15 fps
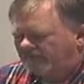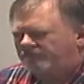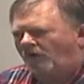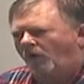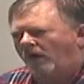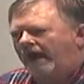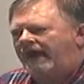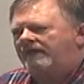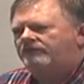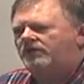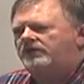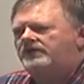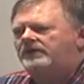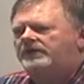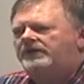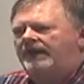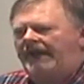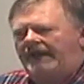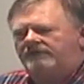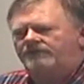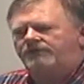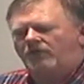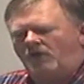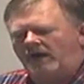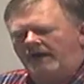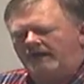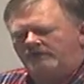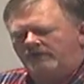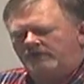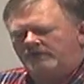forever and
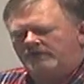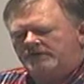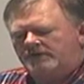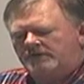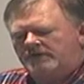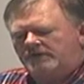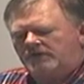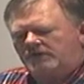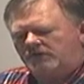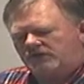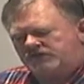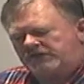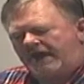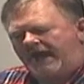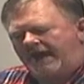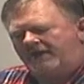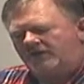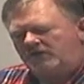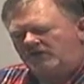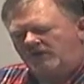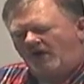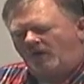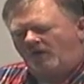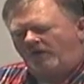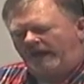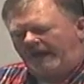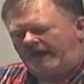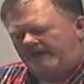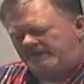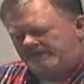forever. You say, How do you know
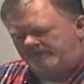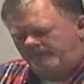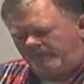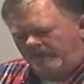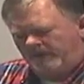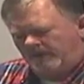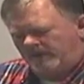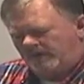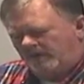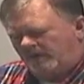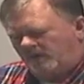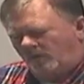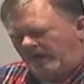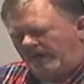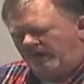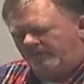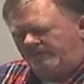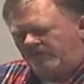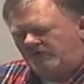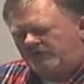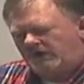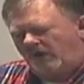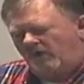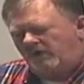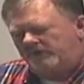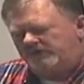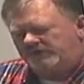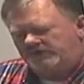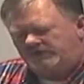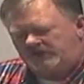that? Well, if you
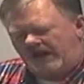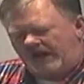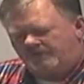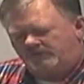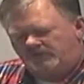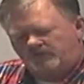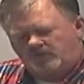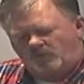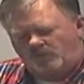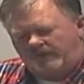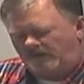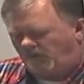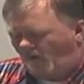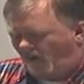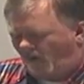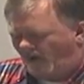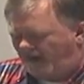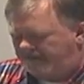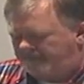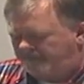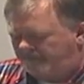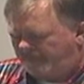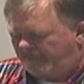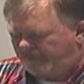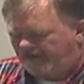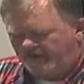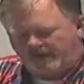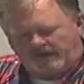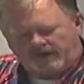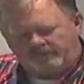turn to chapter 21
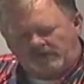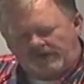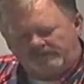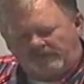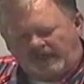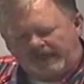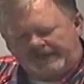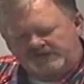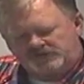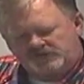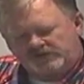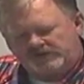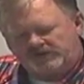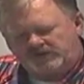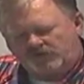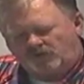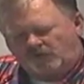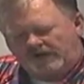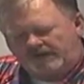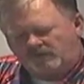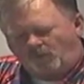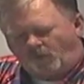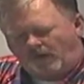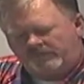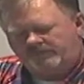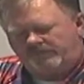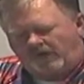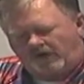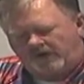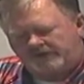of Revelation and you read
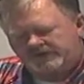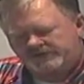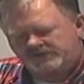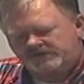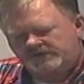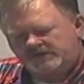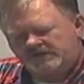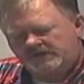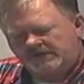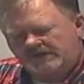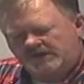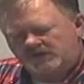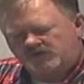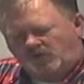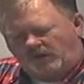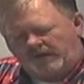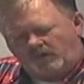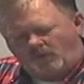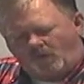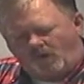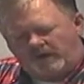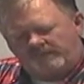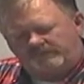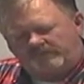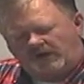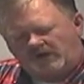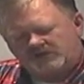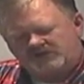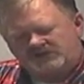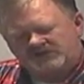one verse, 21
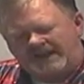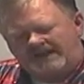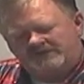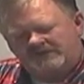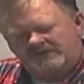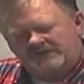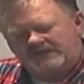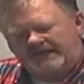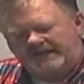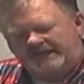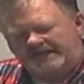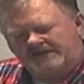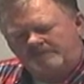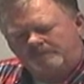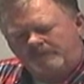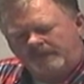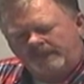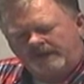verse 17,